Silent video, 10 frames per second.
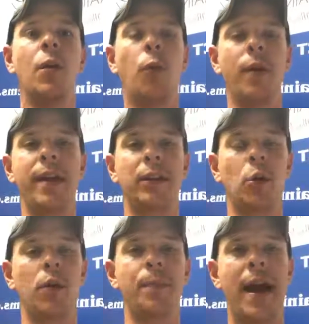where that
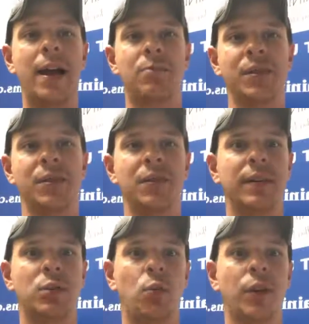lower back muscle is going
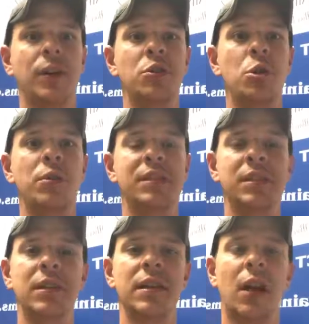to have to work in
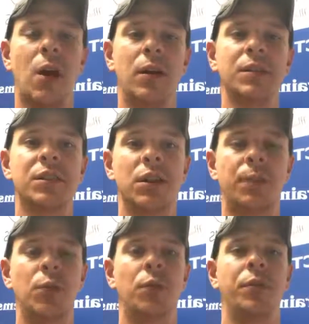unison, in concert,
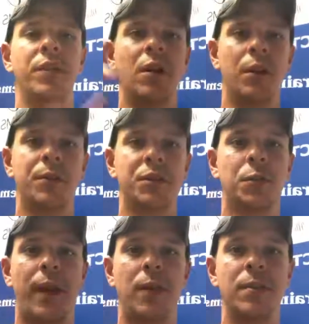if you will, with the other
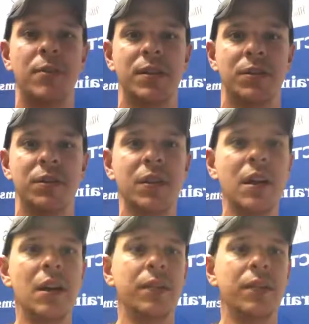surrounding muscles.